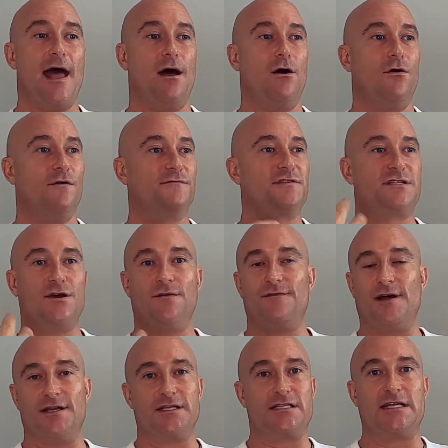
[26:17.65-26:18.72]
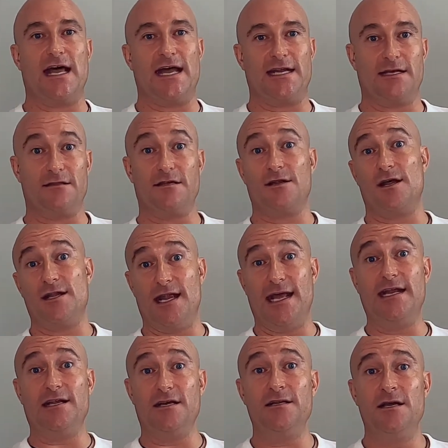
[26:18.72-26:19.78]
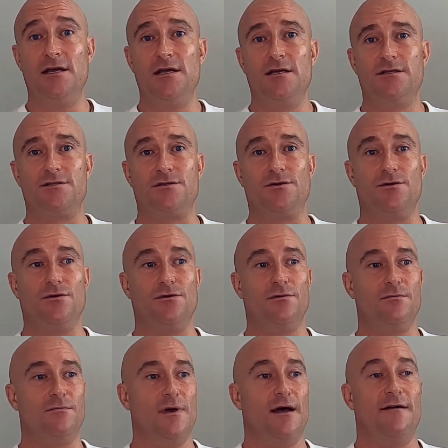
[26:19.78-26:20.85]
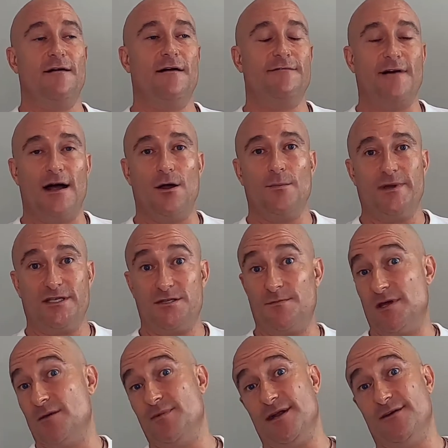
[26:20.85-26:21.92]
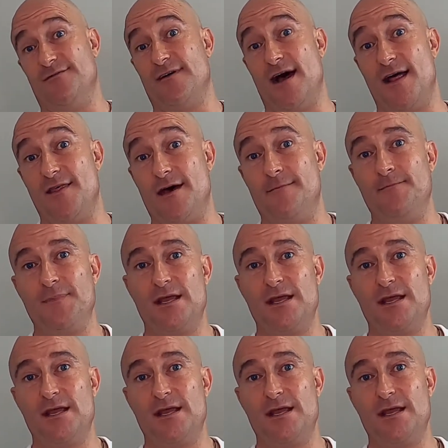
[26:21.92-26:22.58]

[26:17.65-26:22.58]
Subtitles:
of self-understanding that I needed to avail me to be a better father.